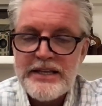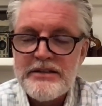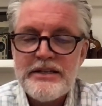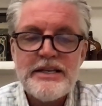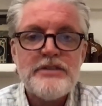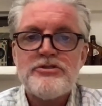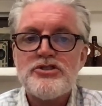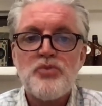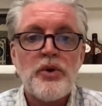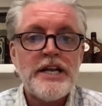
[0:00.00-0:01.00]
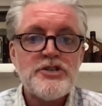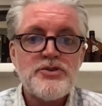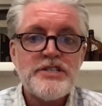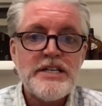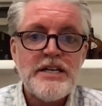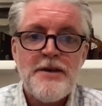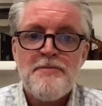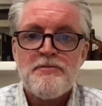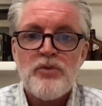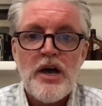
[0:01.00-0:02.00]
They either just weren't interested
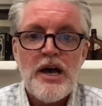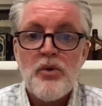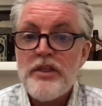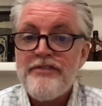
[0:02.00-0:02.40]
or